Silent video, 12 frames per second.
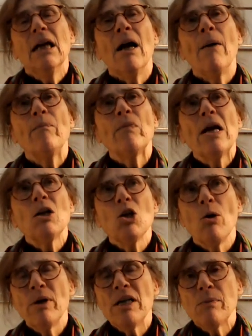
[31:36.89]

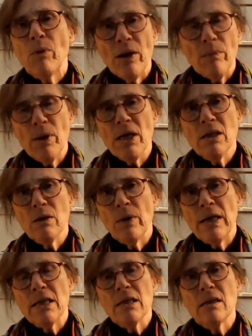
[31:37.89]
Tom and his brother Peter
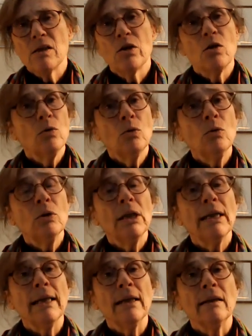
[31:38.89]
went to school
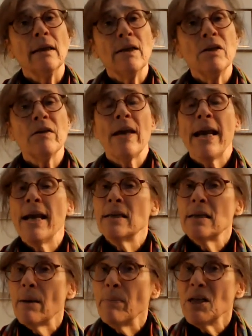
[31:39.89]
in India. They
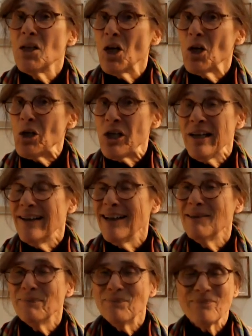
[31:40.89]
ended up in
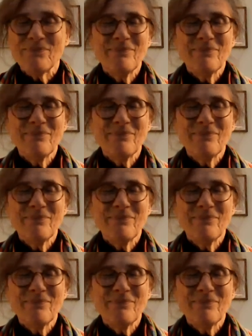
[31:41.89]
Darjeeling.